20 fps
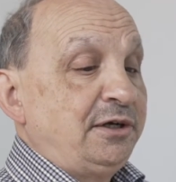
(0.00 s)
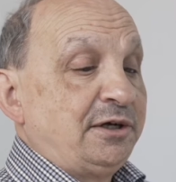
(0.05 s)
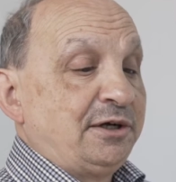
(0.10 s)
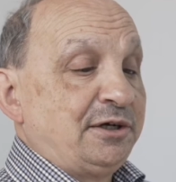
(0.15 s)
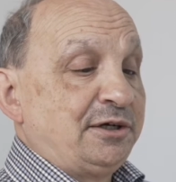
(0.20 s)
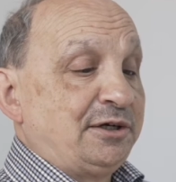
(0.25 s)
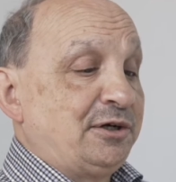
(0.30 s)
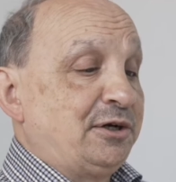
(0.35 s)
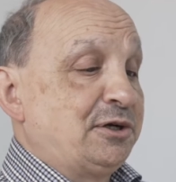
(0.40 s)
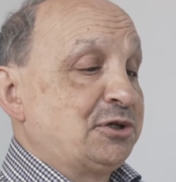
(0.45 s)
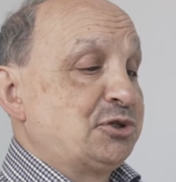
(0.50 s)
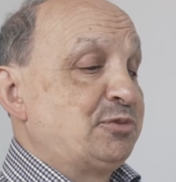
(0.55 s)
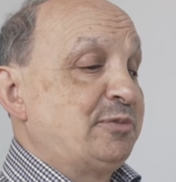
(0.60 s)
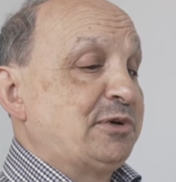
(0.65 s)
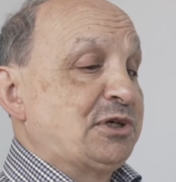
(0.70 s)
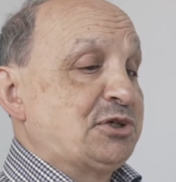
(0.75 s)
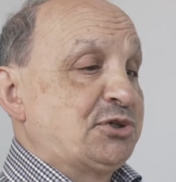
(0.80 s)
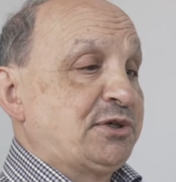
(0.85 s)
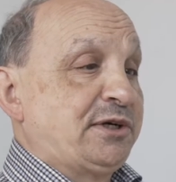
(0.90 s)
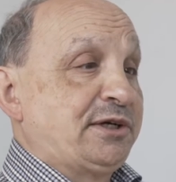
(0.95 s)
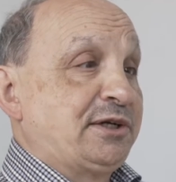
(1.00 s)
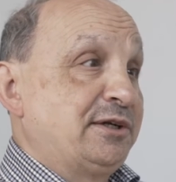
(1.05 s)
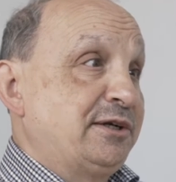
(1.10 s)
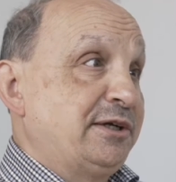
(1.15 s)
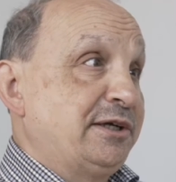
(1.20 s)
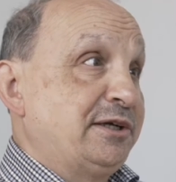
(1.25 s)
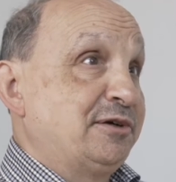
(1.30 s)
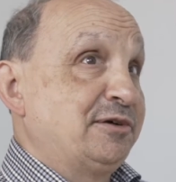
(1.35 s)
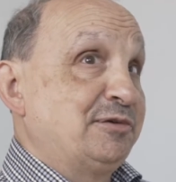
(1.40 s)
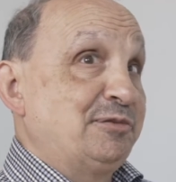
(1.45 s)
I had lost my sight
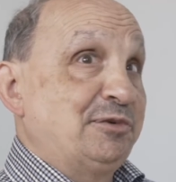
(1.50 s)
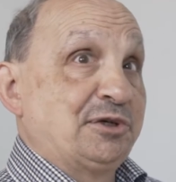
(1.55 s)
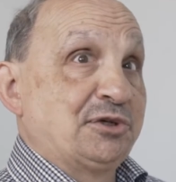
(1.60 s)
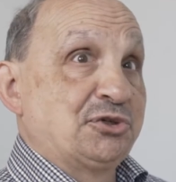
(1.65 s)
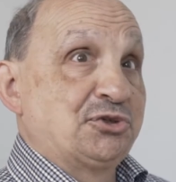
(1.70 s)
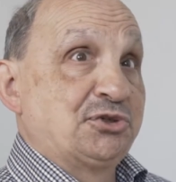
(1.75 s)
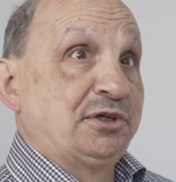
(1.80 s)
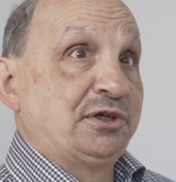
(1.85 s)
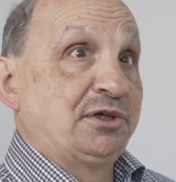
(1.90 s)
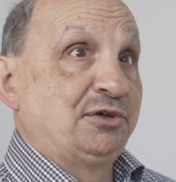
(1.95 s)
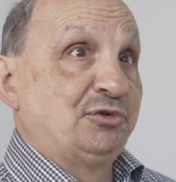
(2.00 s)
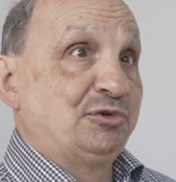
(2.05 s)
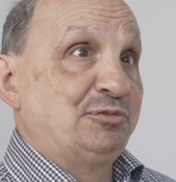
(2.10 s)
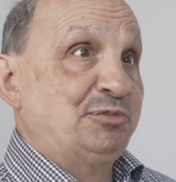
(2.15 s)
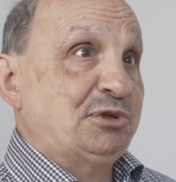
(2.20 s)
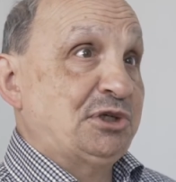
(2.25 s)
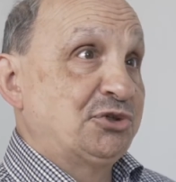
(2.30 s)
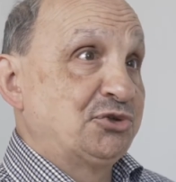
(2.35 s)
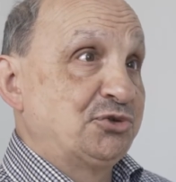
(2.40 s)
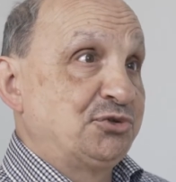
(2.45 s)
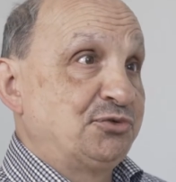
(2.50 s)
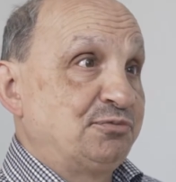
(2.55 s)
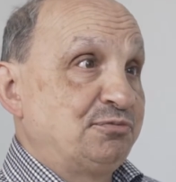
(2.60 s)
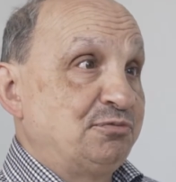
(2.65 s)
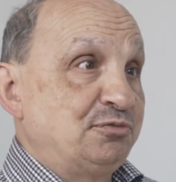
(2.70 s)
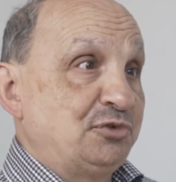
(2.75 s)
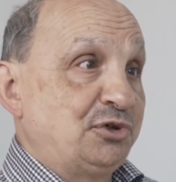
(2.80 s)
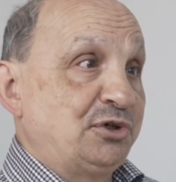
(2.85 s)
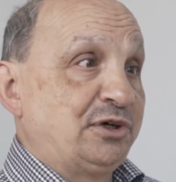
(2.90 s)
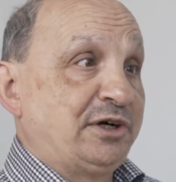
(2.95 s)
later, because then it would be
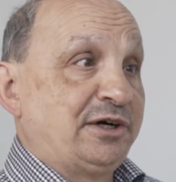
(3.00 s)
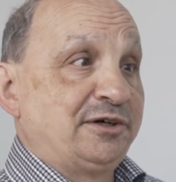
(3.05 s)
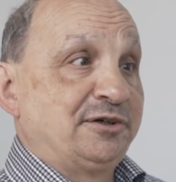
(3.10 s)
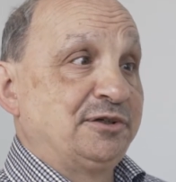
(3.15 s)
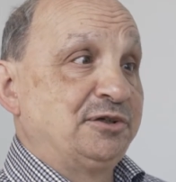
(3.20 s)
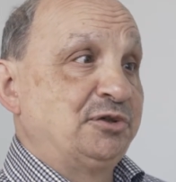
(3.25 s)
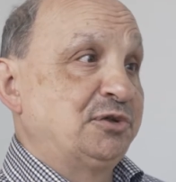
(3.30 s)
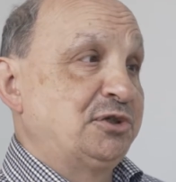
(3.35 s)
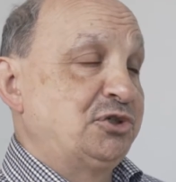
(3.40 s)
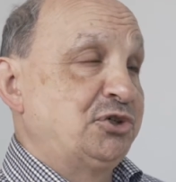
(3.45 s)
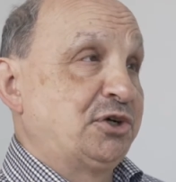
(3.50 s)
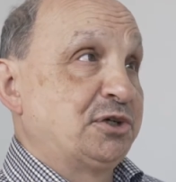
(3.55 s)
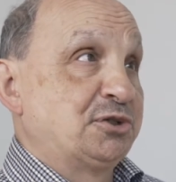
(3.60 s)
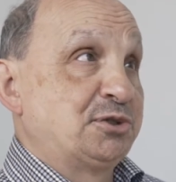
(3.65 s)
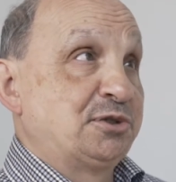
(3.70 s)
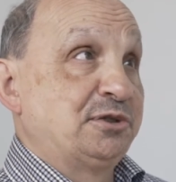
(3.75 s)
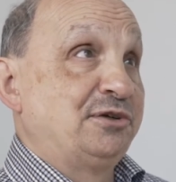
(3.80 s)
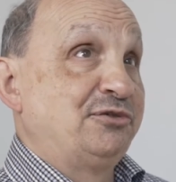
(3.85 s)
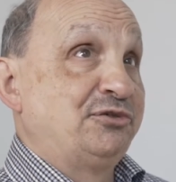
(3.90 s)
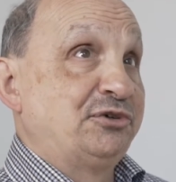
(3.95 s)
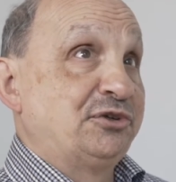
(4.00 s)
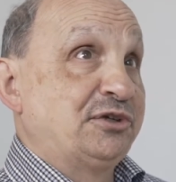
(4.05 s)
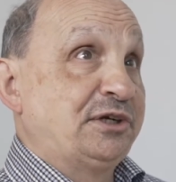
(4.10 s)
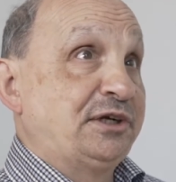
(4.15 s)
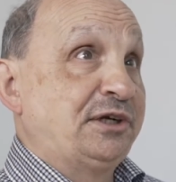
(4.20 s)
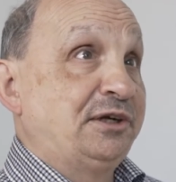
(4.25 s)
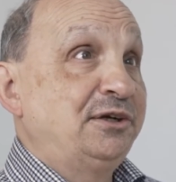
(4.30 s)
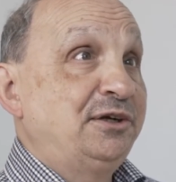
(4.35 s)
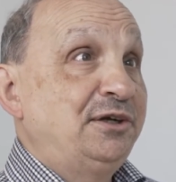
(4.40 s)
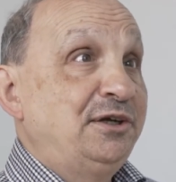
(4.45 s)
harder to adjust and
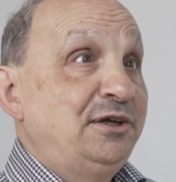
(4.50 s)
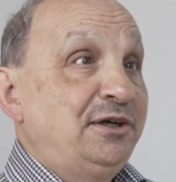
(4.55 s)
everything,